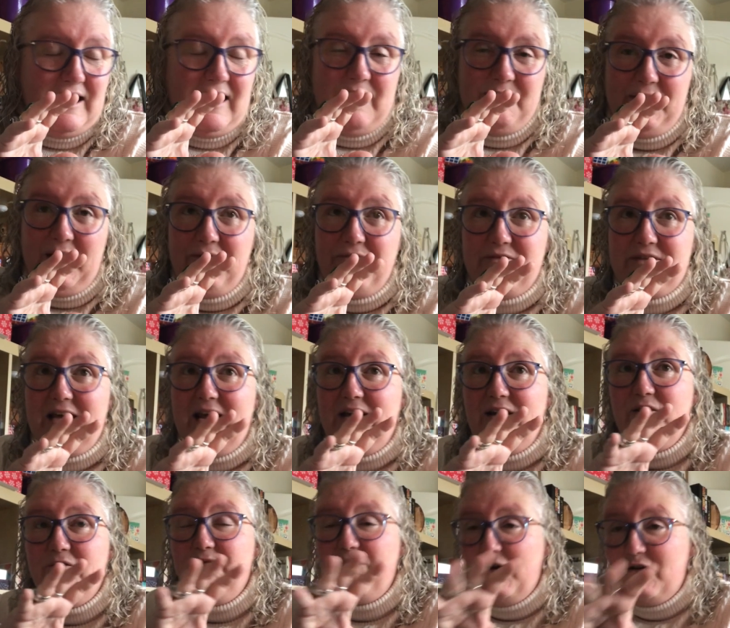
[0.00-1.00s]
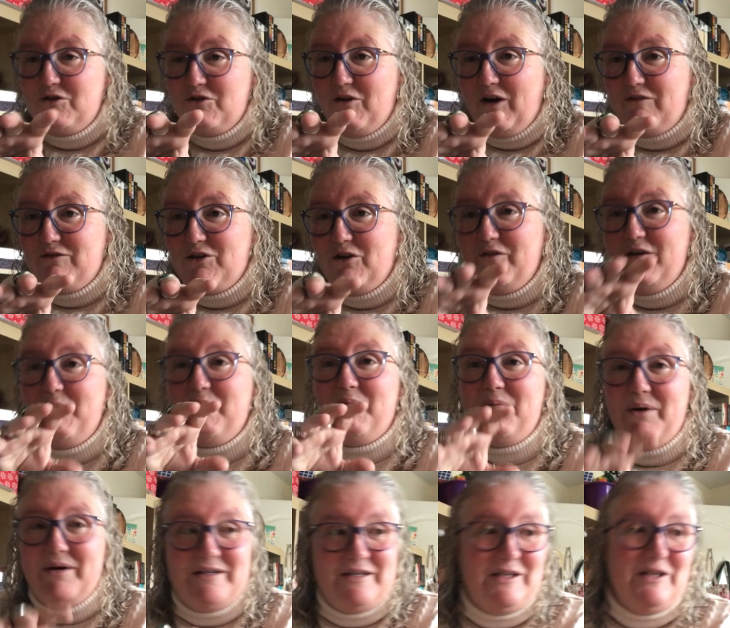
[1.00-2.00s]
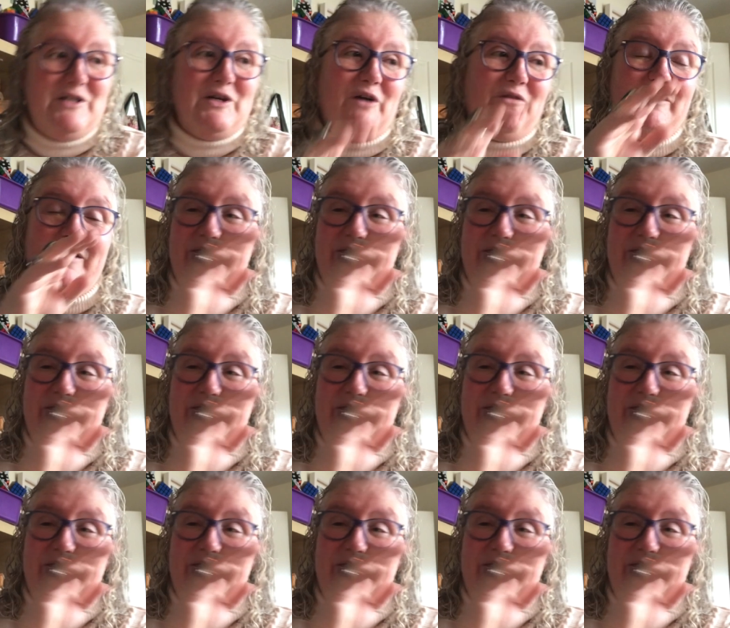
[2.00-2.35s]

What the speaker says: I've taken photographs of it, printed it off,